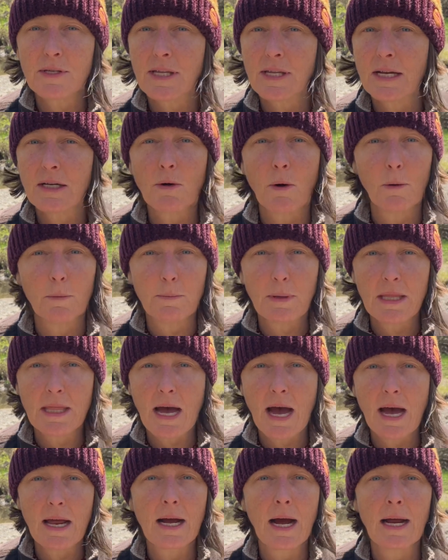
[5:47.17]
They told me
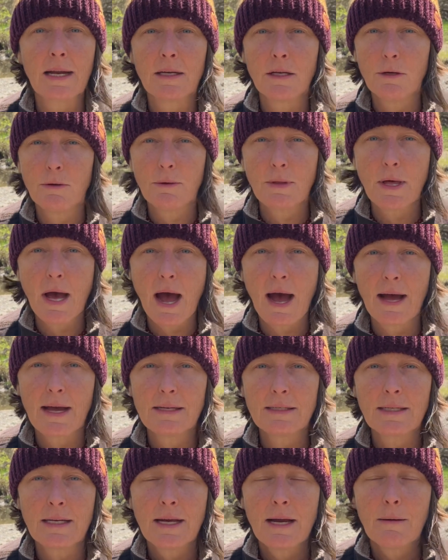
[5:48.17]
that. I knew
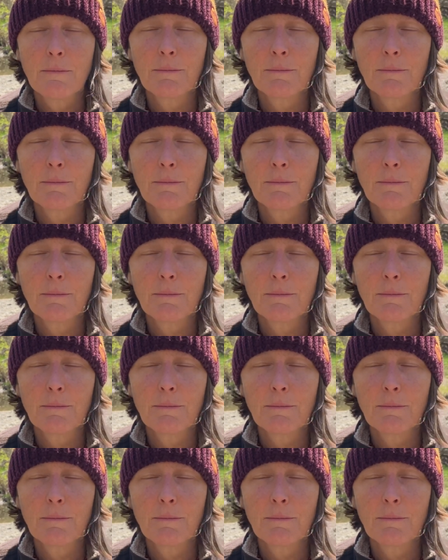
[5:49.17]
that.